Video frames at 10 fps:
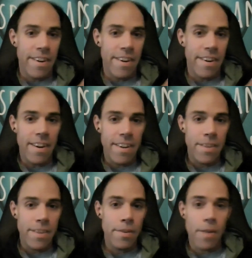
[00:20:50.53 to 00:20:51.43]

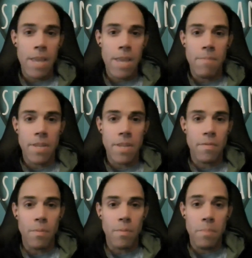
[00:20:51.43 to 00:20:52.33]
8 minutes
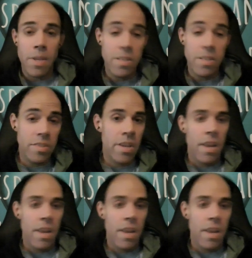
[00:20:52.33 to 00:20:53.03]
from the beach,